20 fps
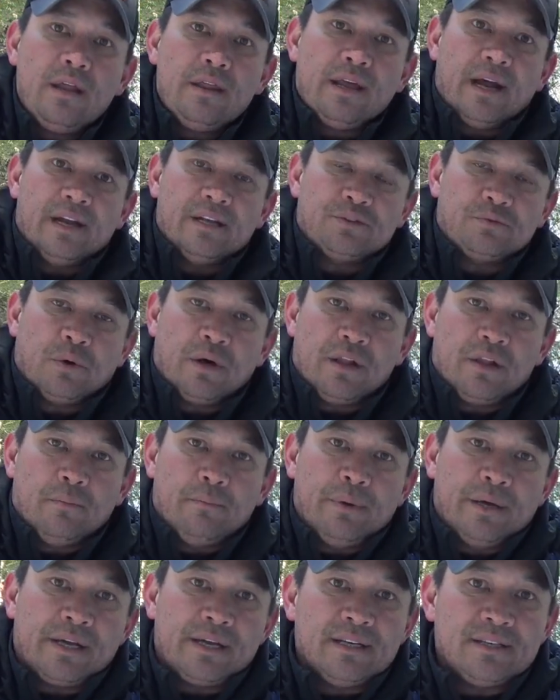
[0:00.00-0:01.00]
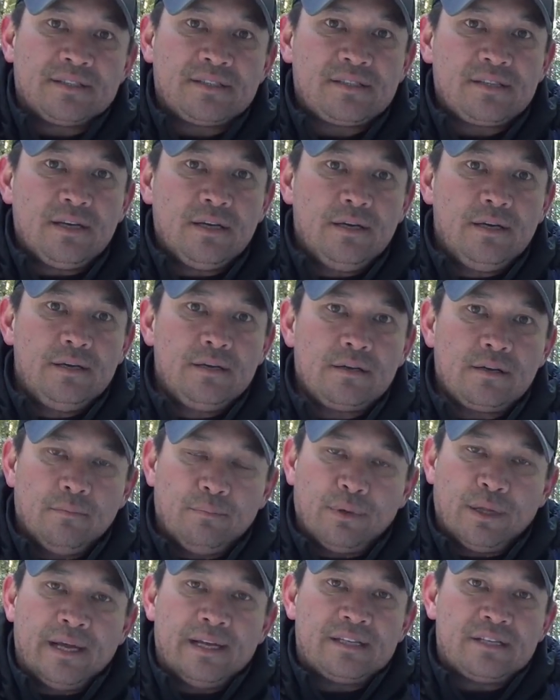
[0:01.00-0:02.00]
that is one of the biggest
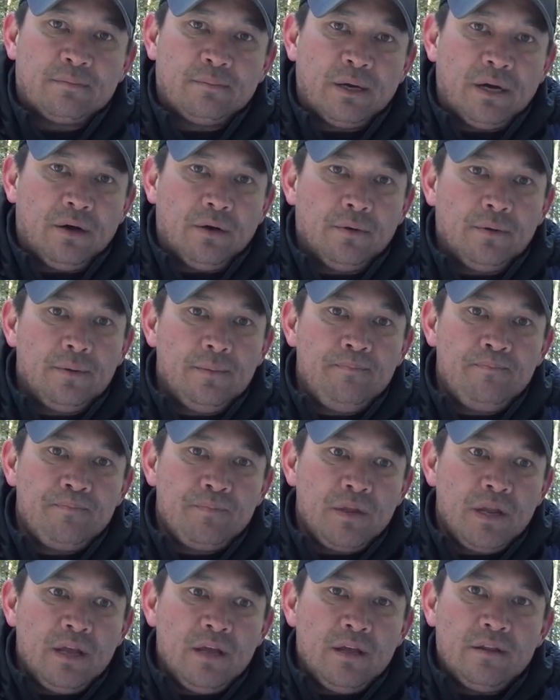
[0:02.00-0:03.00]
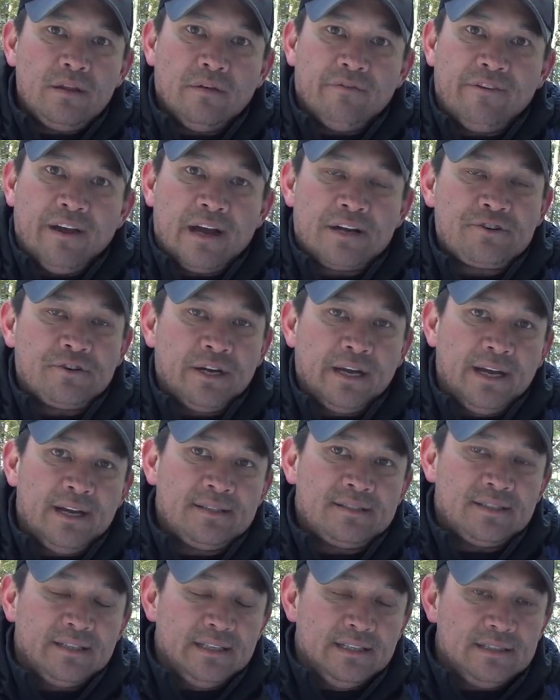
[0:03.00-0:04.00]
complaints about the factory
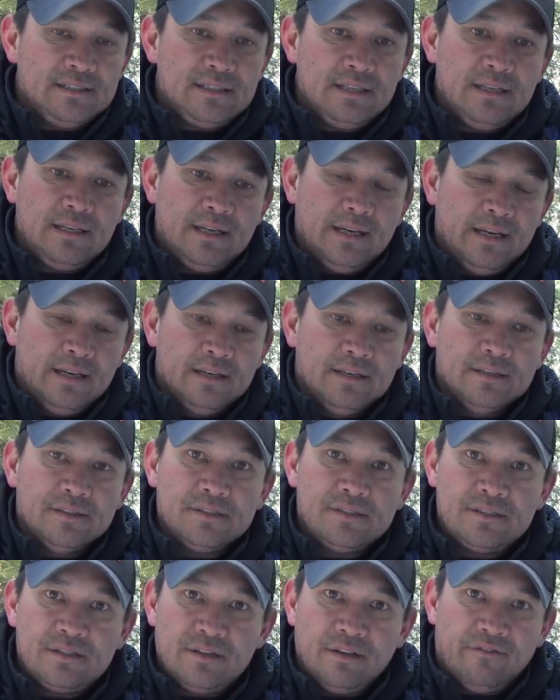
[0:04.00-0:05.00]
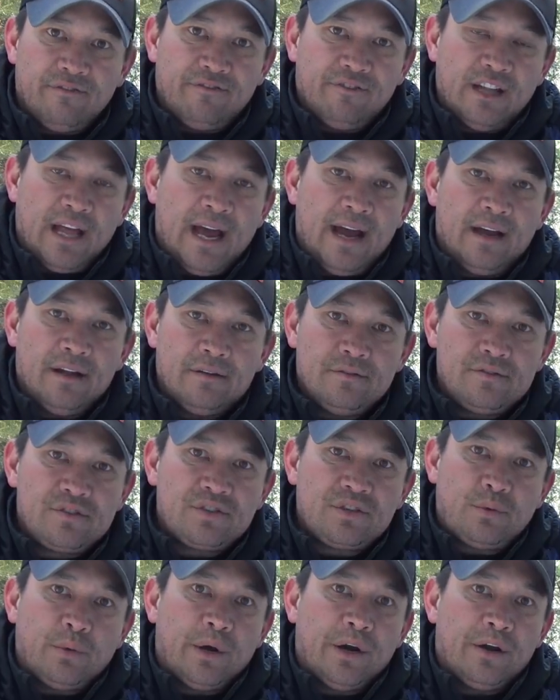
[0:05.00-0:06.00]
ESEEs is the flat
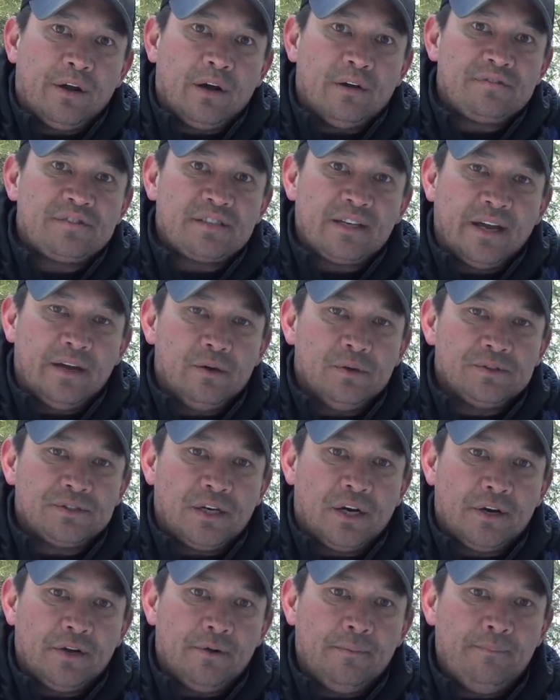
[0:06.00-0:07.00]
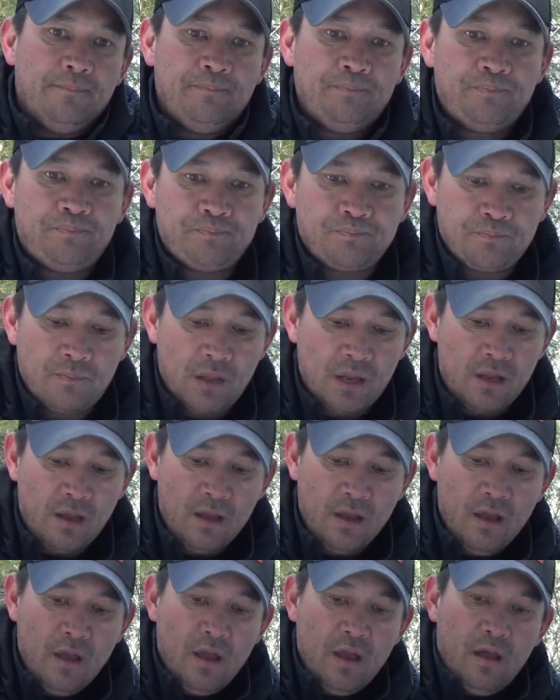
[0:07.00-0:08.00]
squared off scales on them.
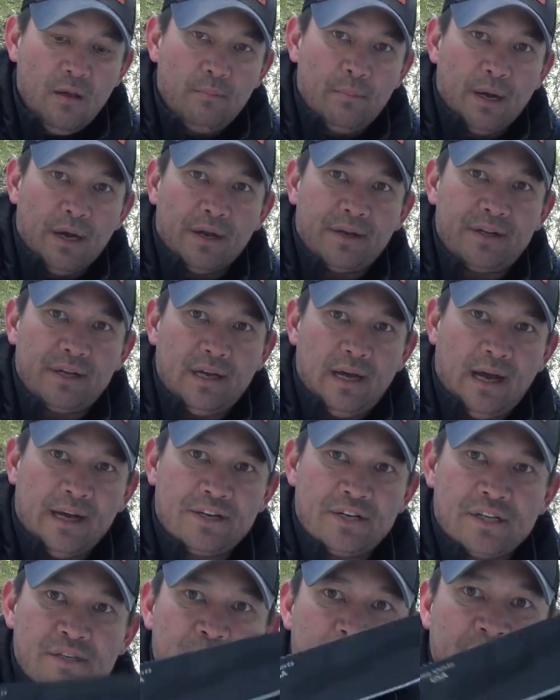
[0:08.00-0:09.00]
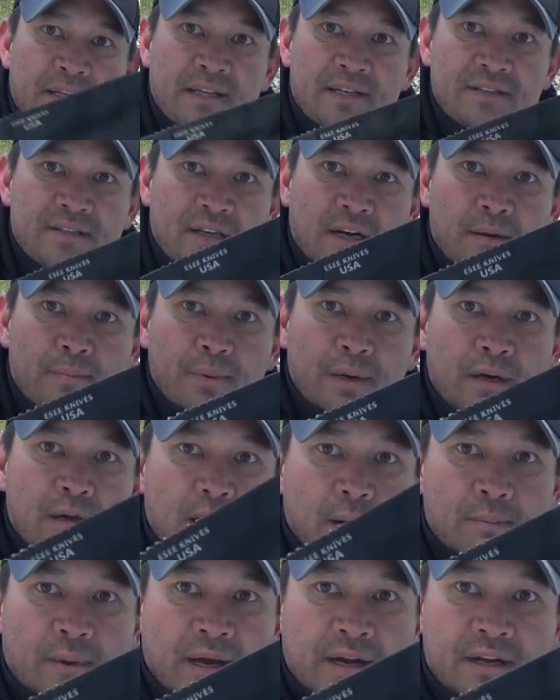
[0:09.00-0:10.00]
But I just picked this up.
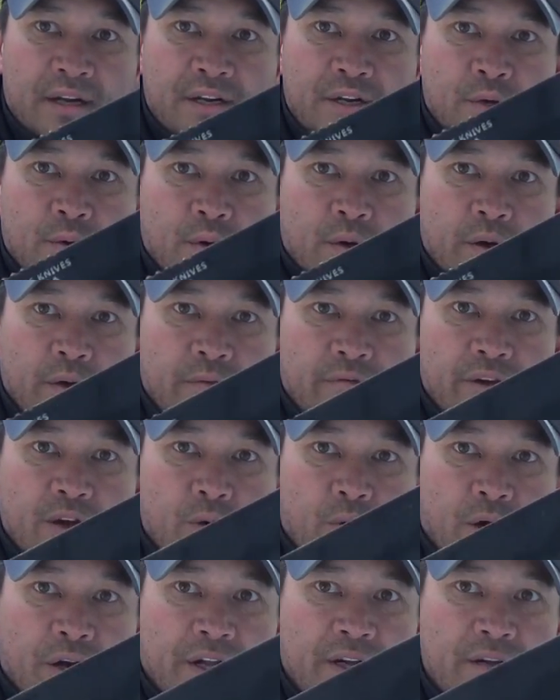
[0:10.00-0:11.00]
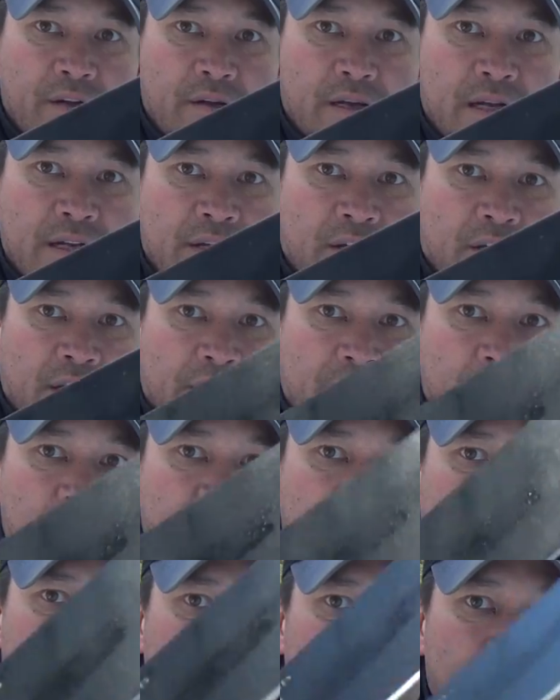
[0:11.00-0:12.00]
I'm not gonna do a review on it until I
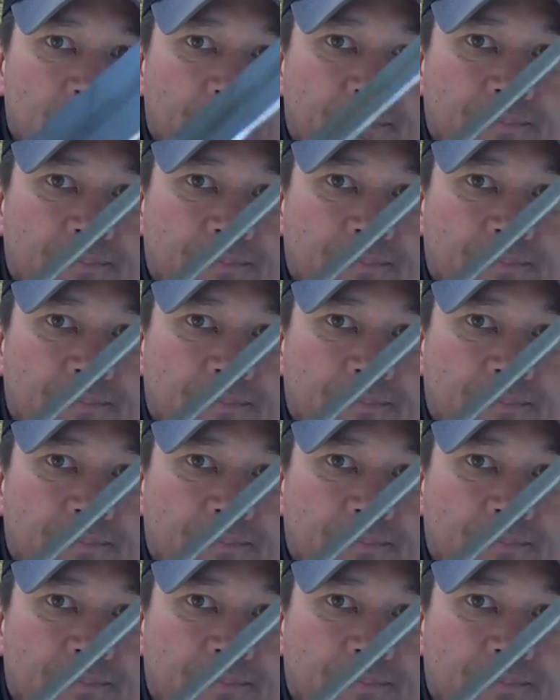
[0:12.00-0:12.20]
use it